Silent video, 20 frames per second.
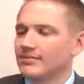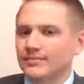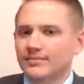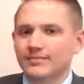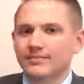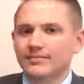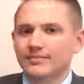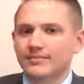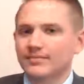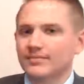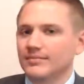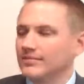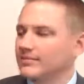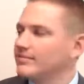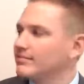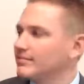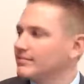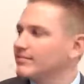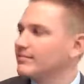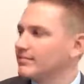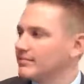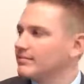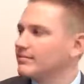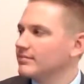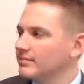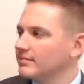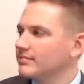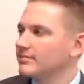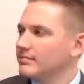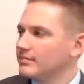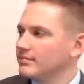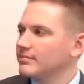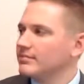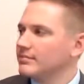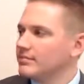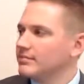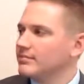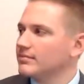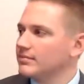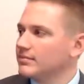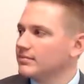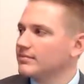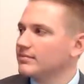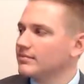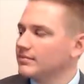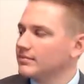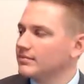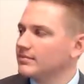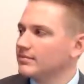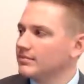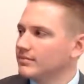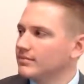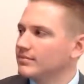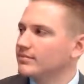(not speaking)